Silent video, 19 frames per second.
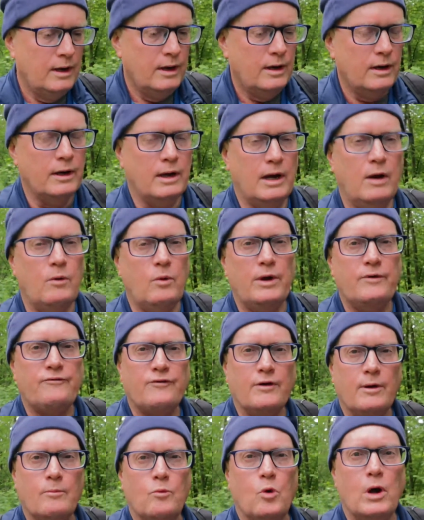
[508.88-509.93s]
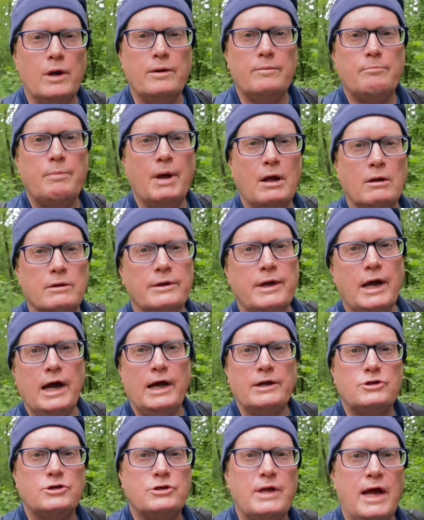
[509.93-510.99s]
And I went from 1 belt
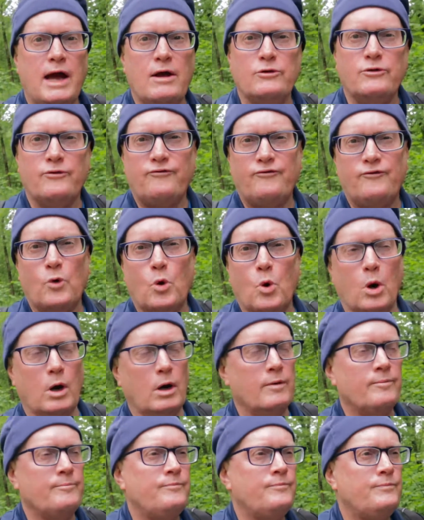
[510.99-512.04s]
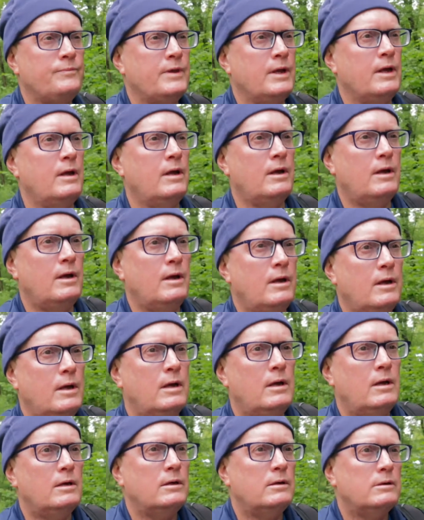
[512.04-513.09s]
notch down to 4.
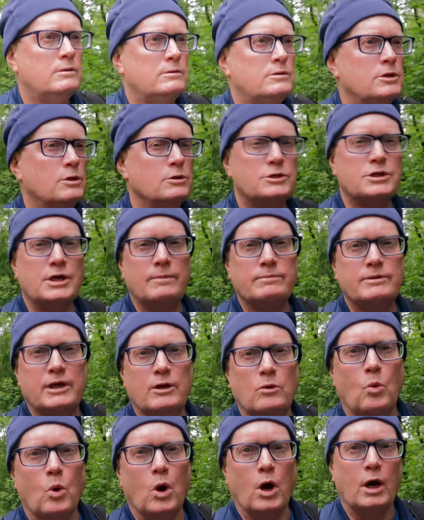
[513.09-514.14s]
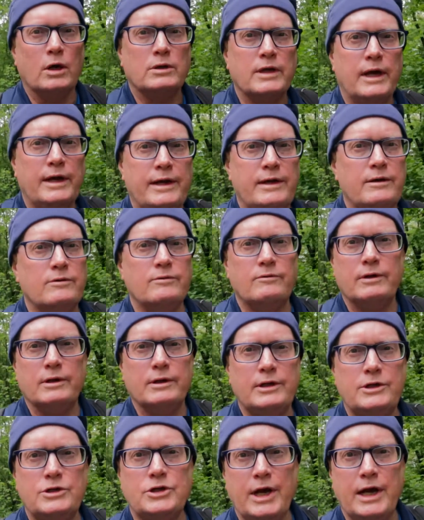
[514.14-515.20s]
So something worked. I didn't
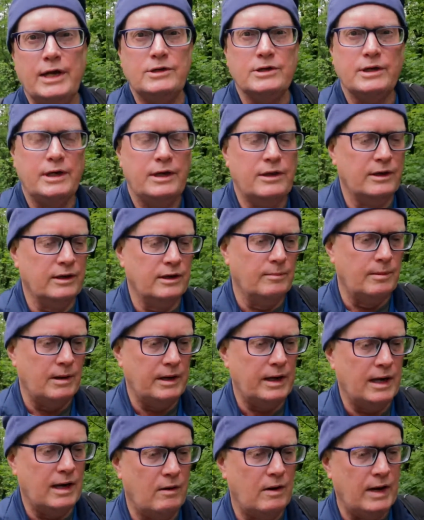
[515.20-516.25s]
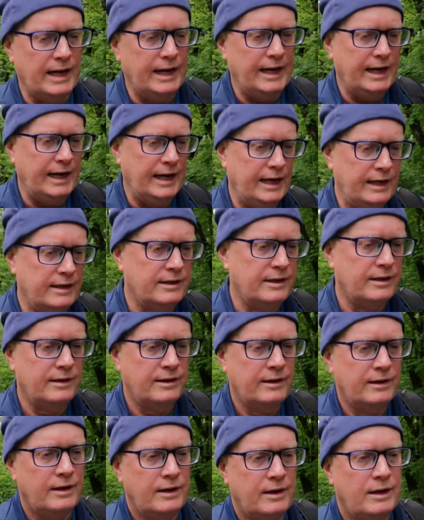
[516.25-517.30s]
really change anything about how I ate
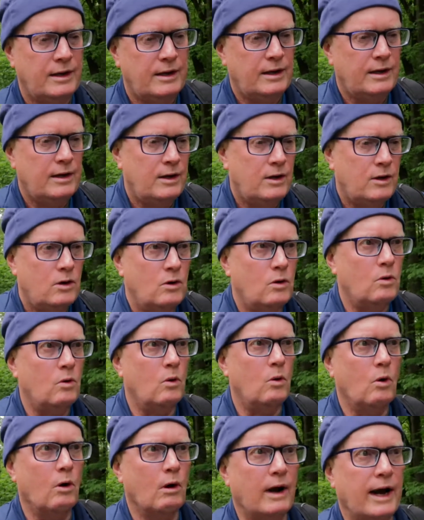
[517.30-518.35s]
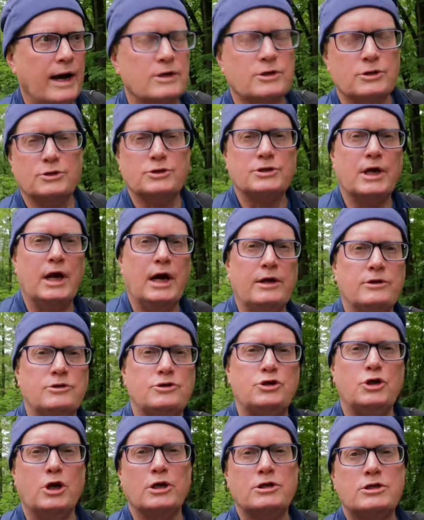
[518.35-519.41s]
or exercised,
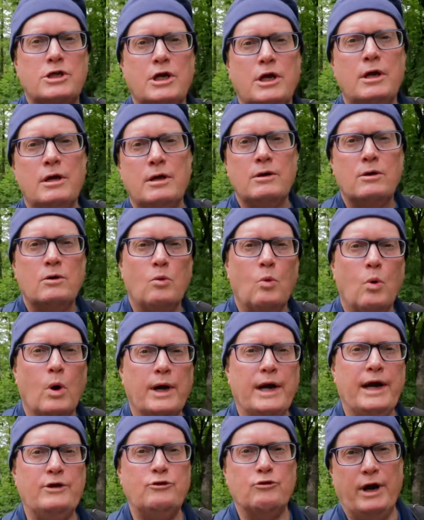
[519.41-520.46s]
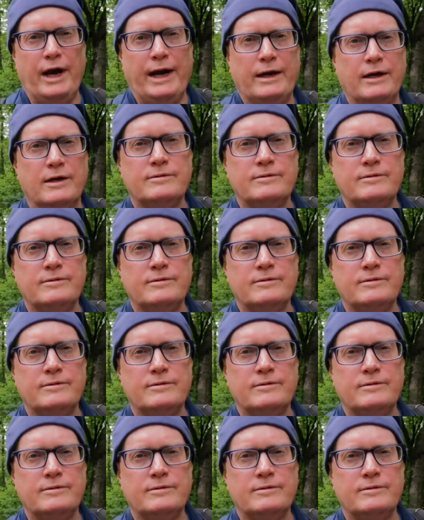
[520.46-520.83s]
just what I drink.